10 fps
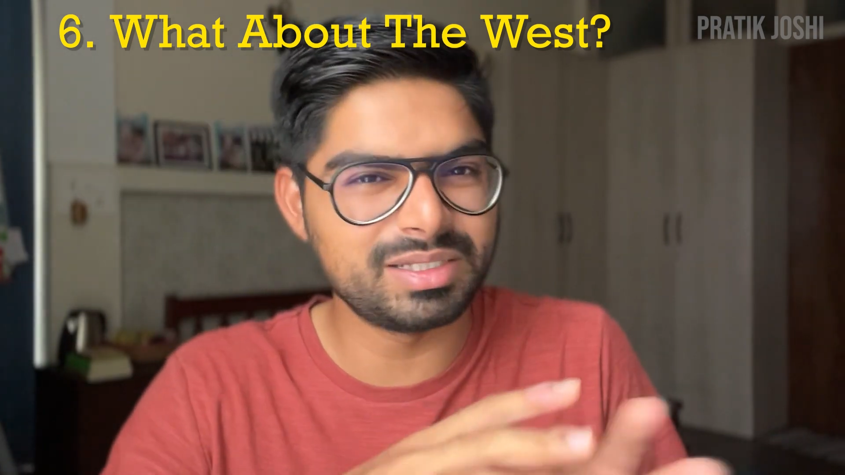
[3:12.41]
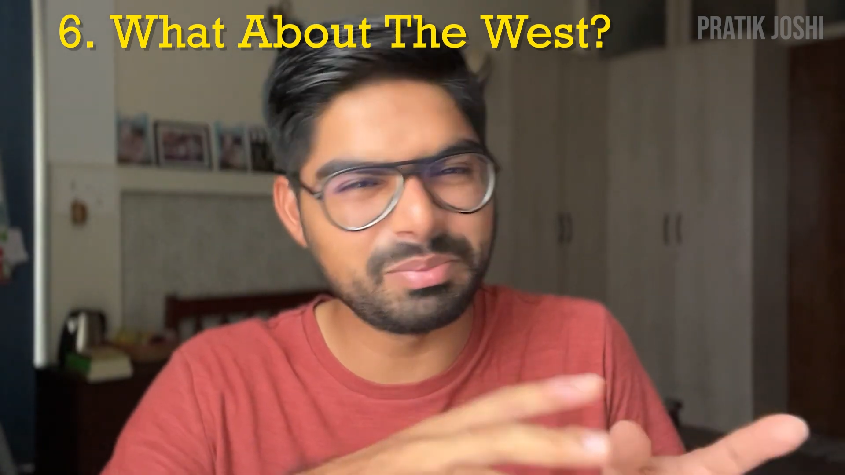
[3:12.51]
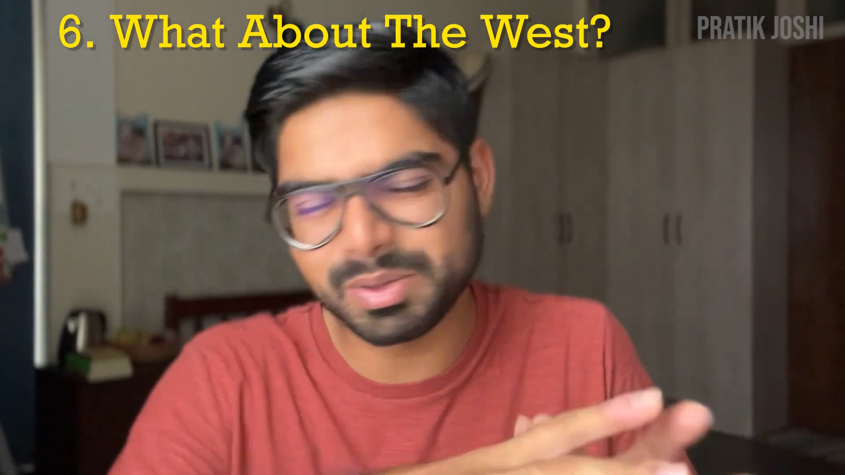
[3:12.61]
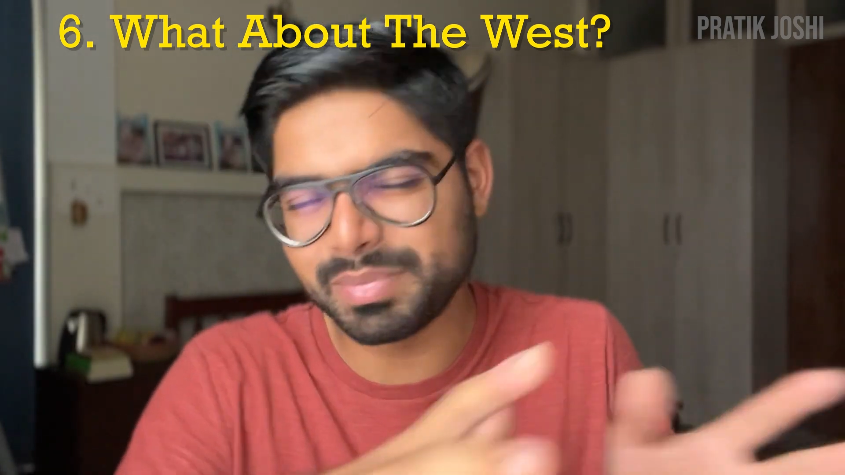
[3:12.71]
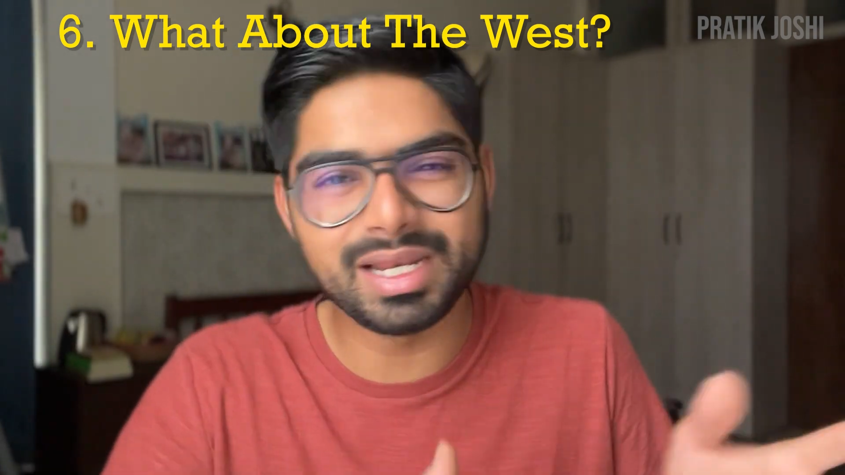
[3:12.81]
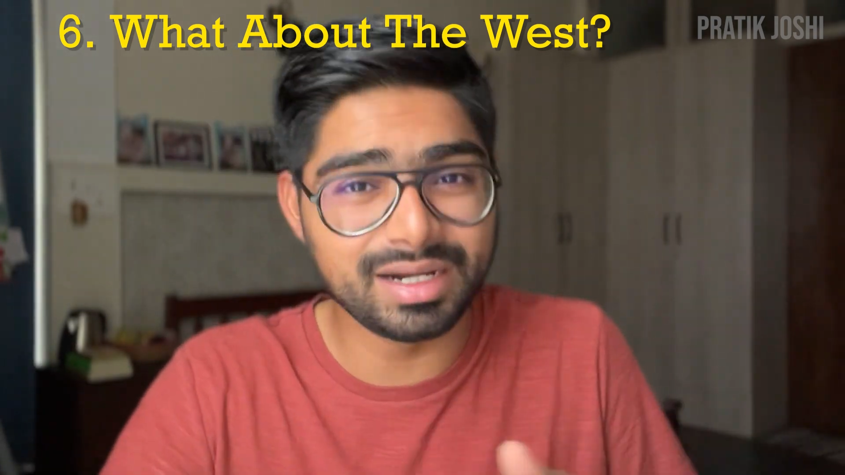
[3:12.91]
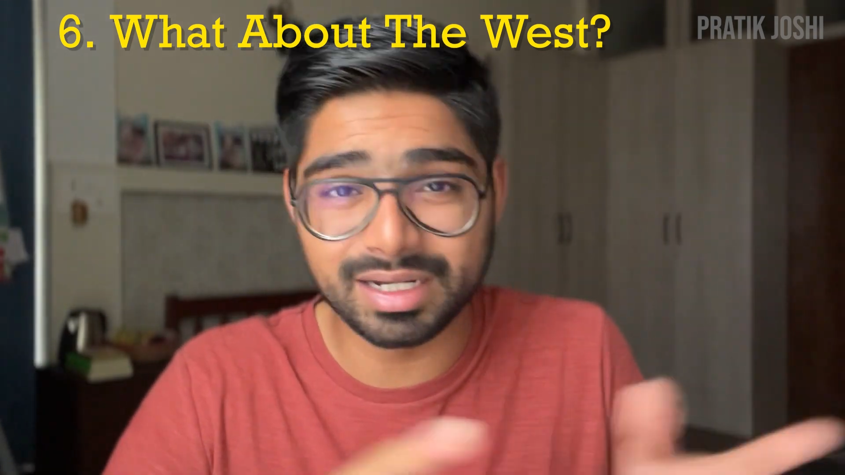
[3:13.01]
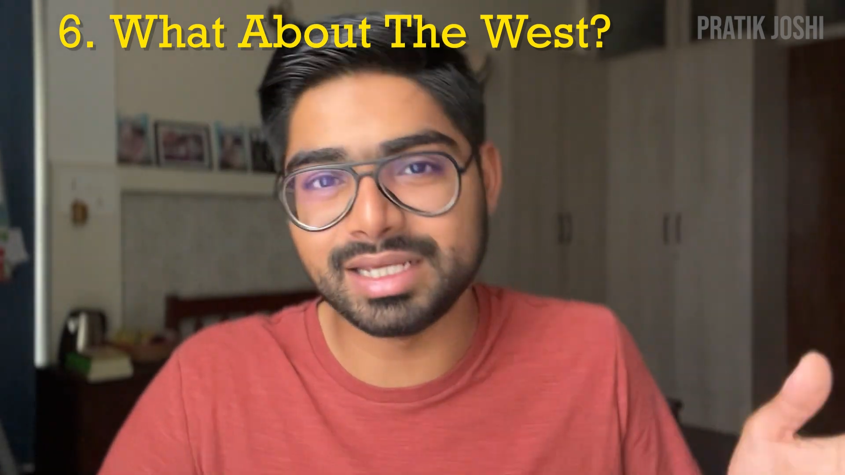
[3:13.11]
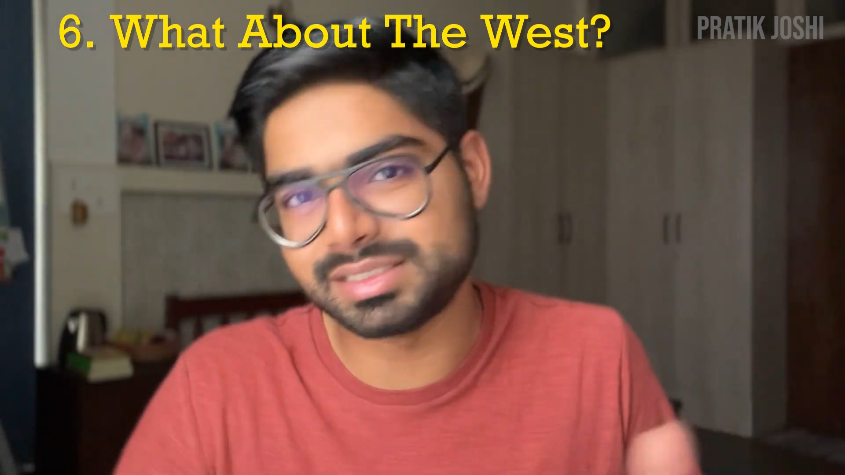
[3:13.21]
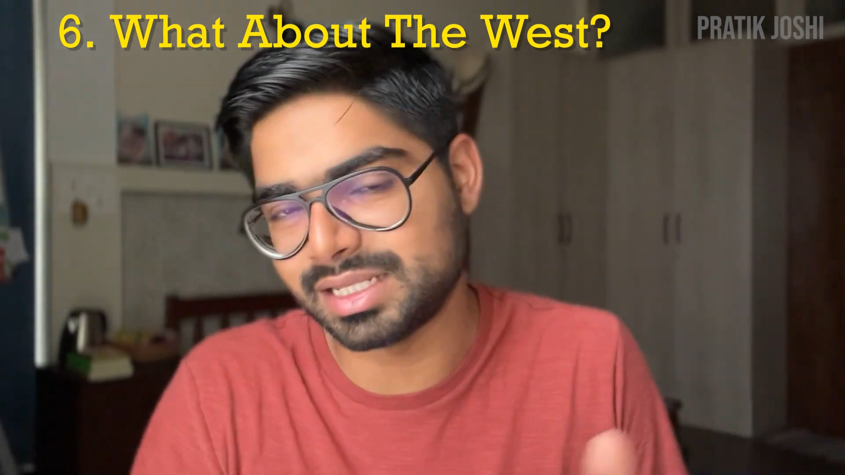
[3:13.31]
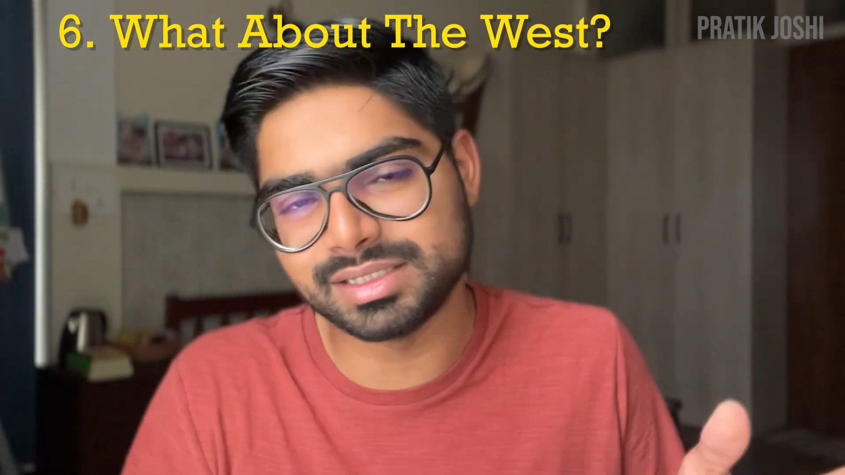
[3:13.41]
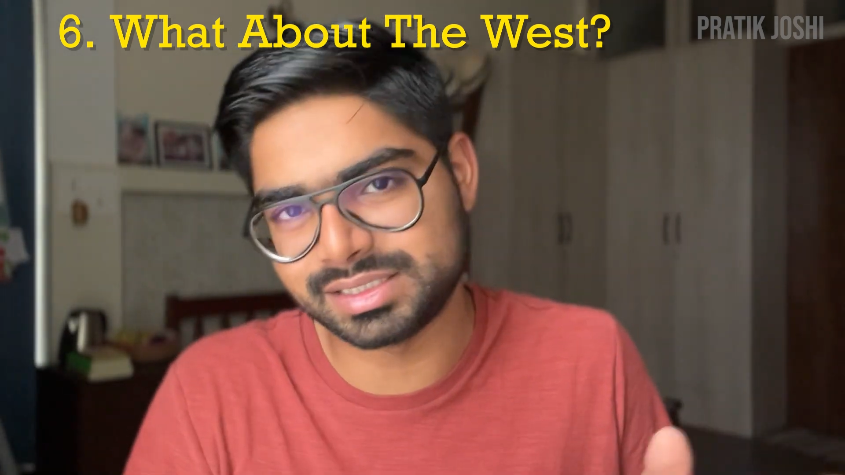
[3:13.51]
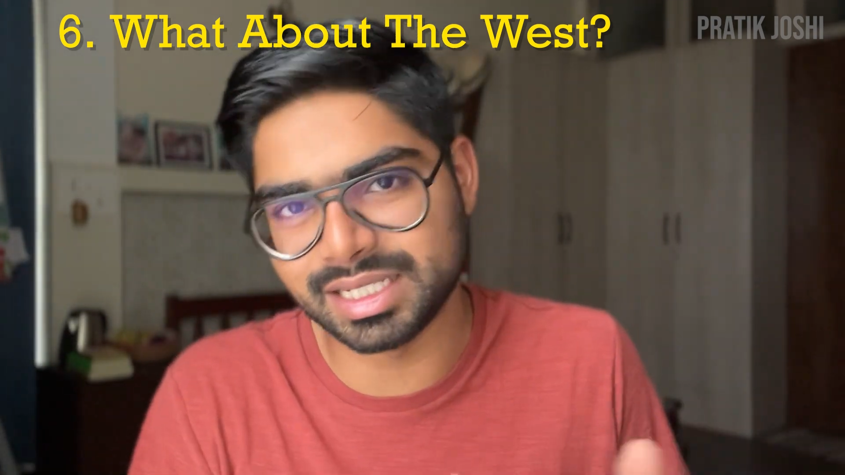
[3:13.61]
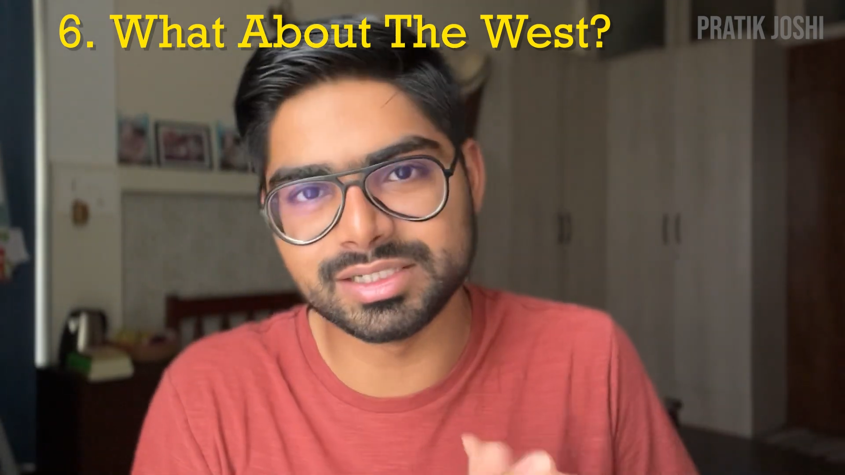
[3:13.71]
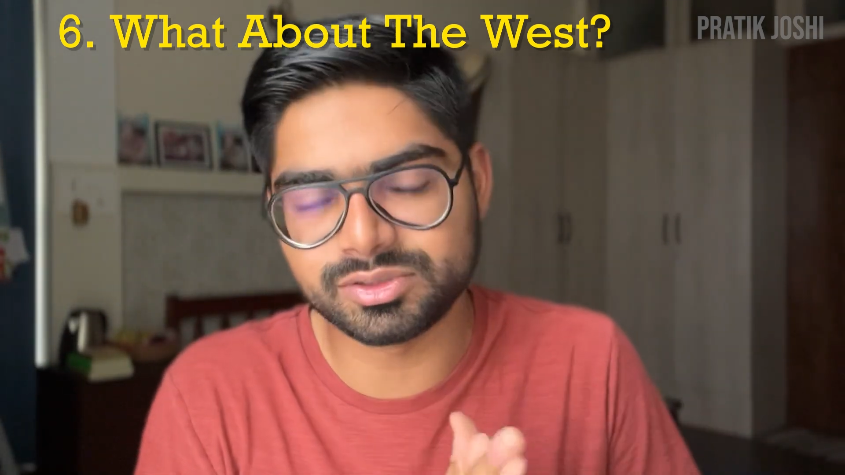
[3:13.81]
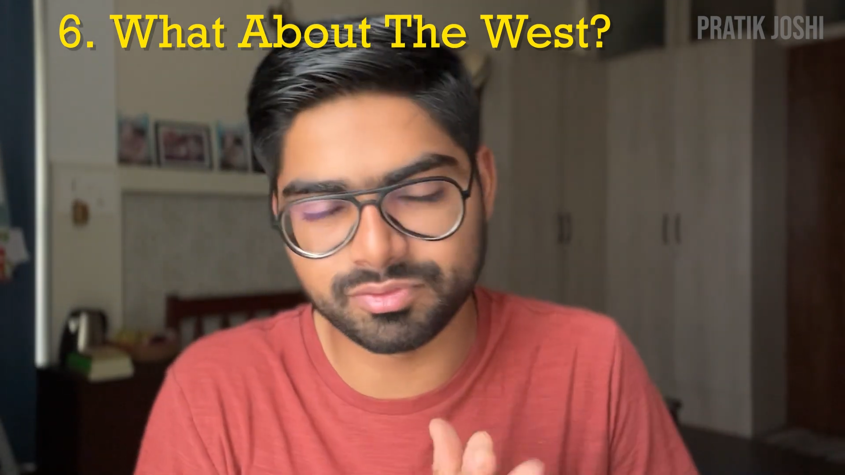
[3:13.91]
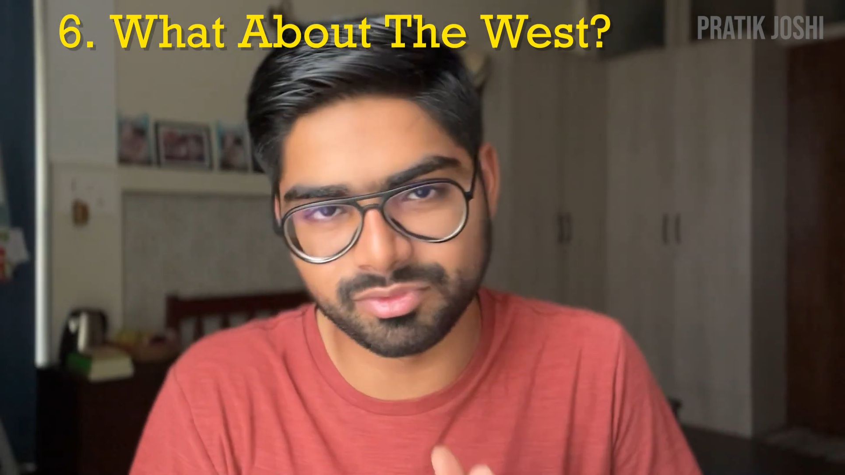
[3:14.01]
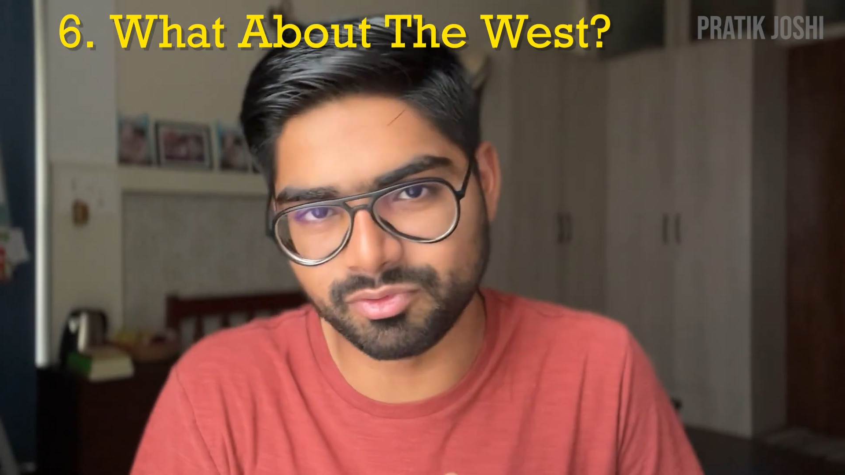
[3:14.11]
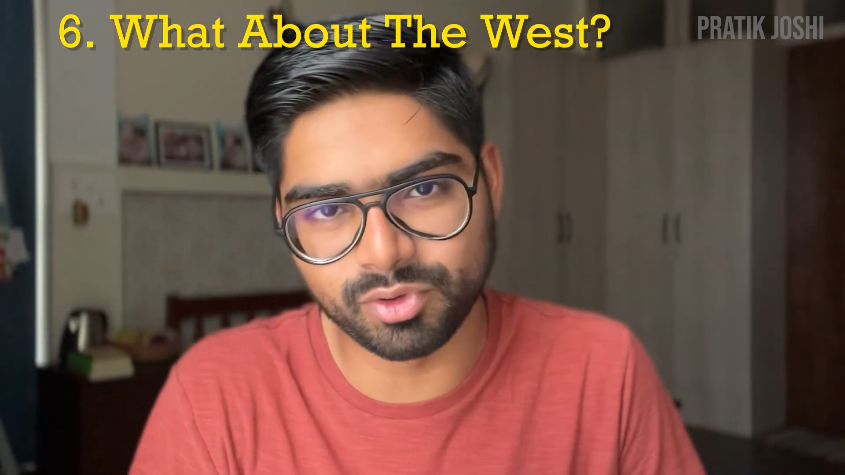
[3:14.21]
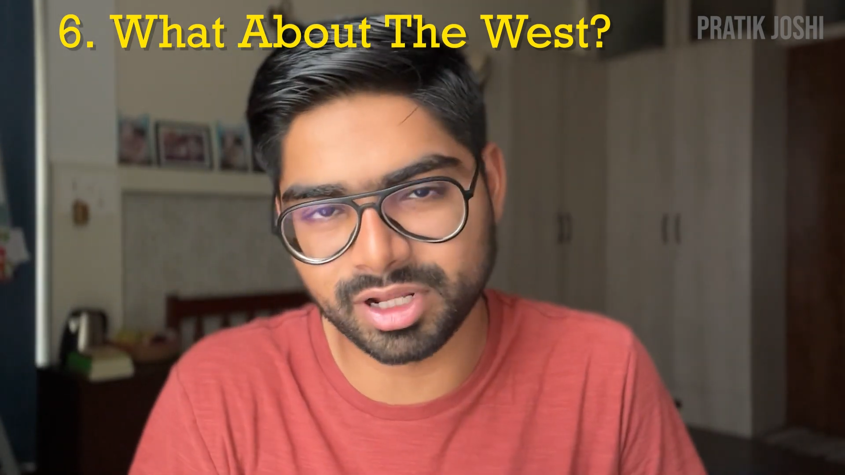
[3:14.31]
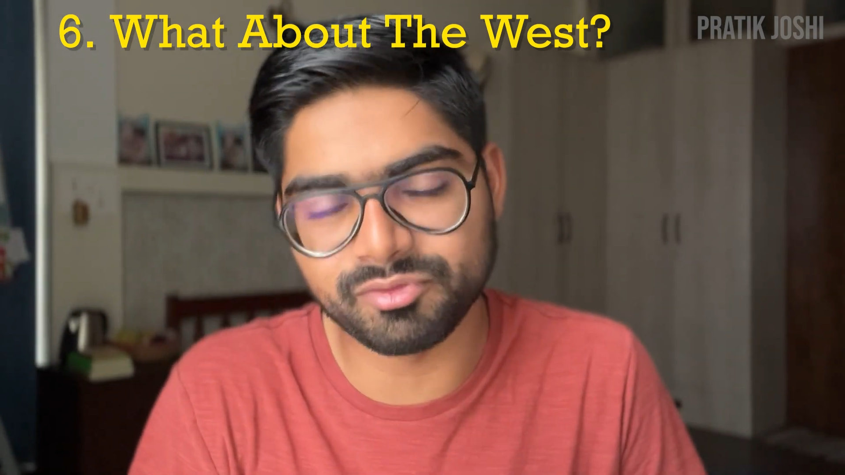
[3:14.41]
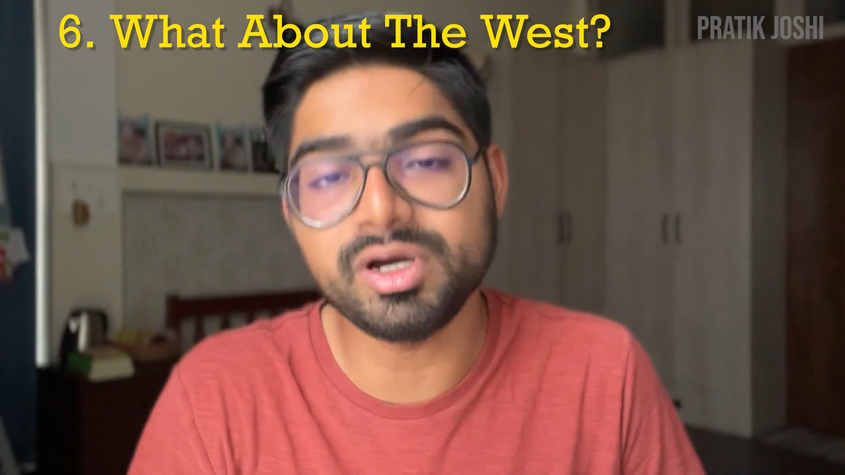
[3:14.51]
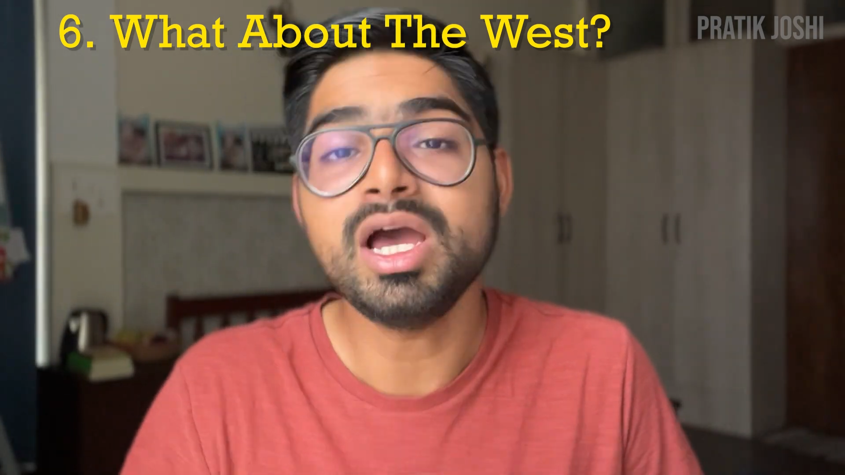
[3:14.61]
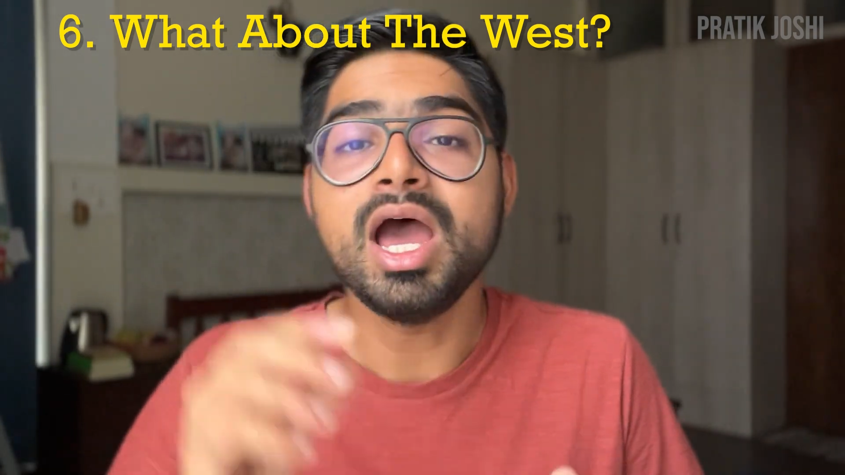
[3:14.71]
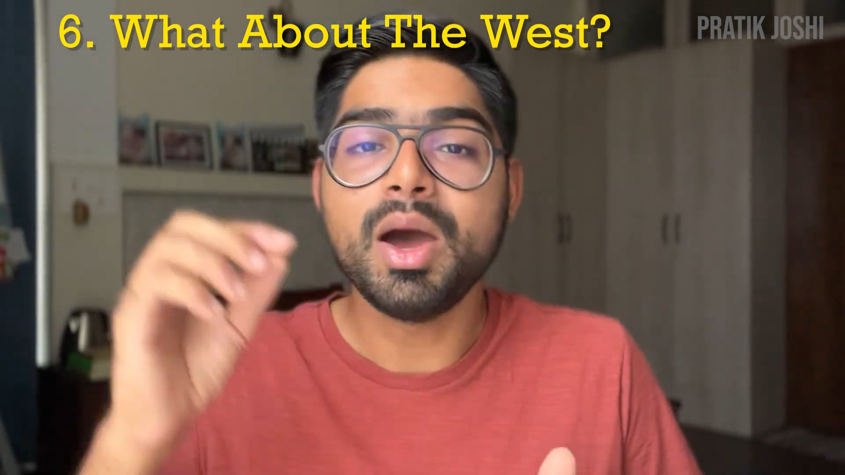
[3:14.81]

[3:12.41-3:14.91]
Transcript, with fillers: the big billion days and the sales whatever.